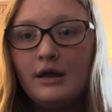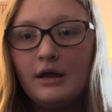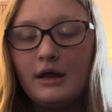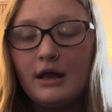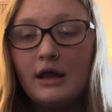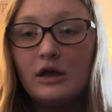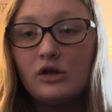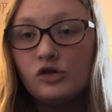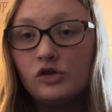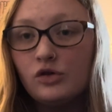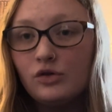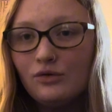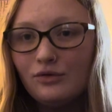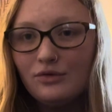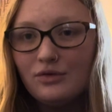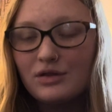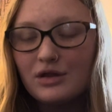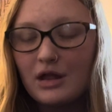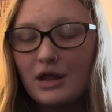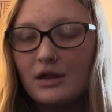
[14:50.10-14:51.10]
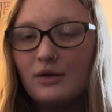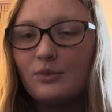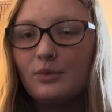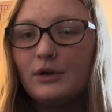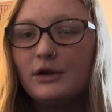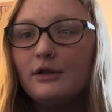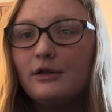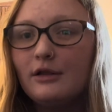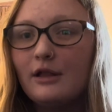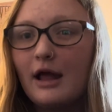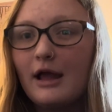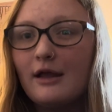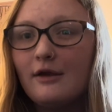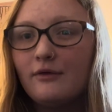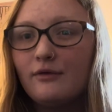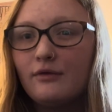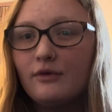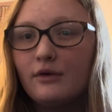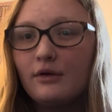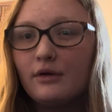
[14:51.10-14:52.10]
issues and real
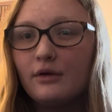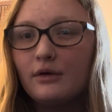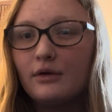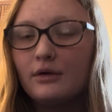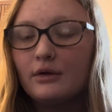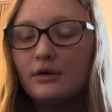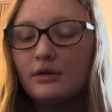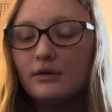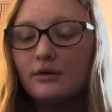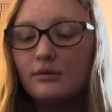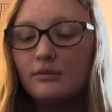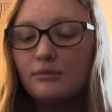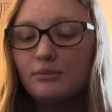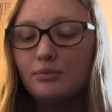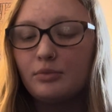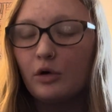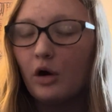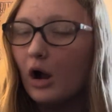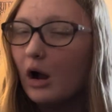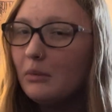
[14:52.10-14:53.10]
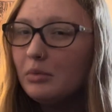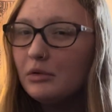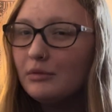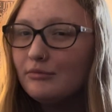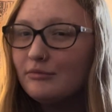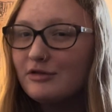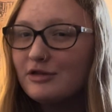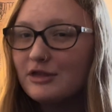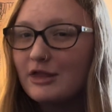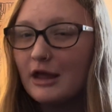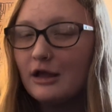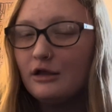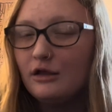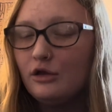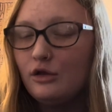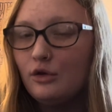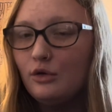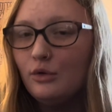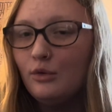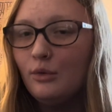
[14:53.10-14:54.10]
life problems that
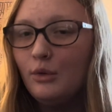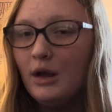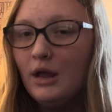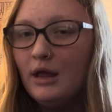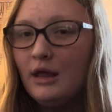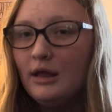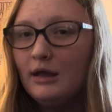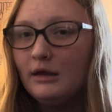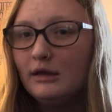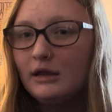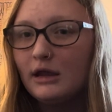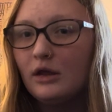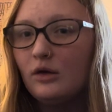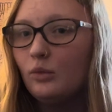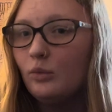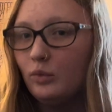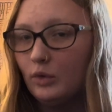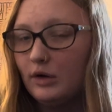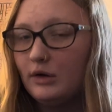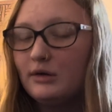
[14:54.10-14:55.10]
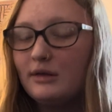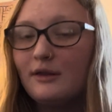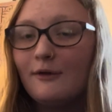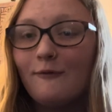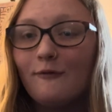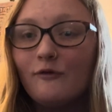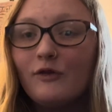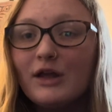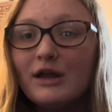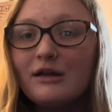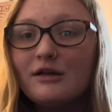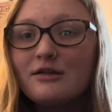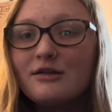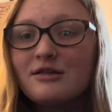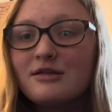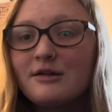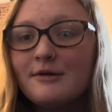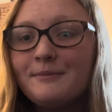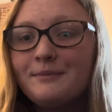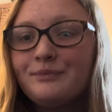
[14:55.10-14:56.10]
you can work to
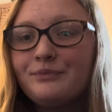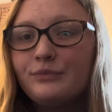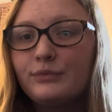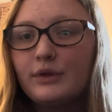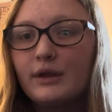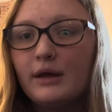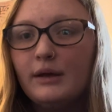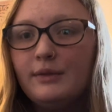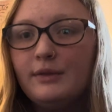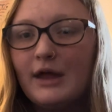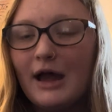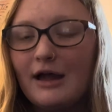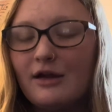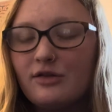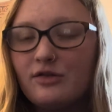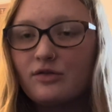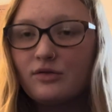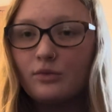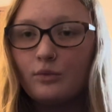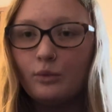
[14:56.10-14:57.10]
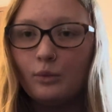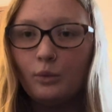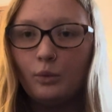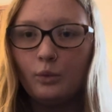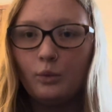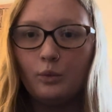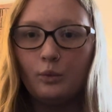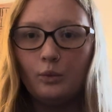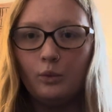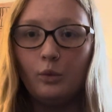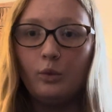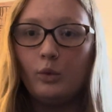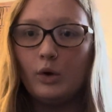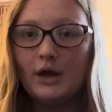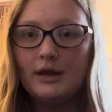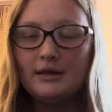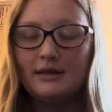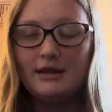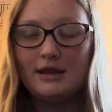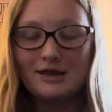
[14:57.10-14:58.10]
fix, that's
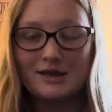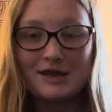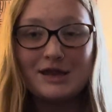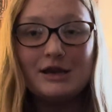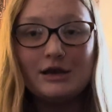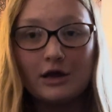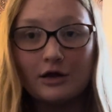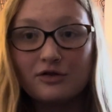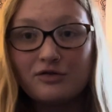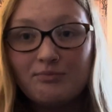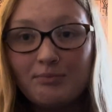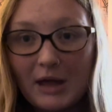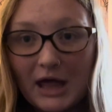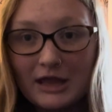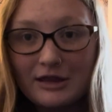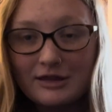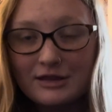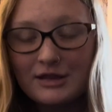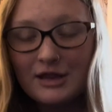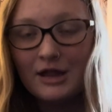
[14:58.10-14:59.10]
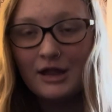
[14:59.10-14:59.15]
what Disney does best.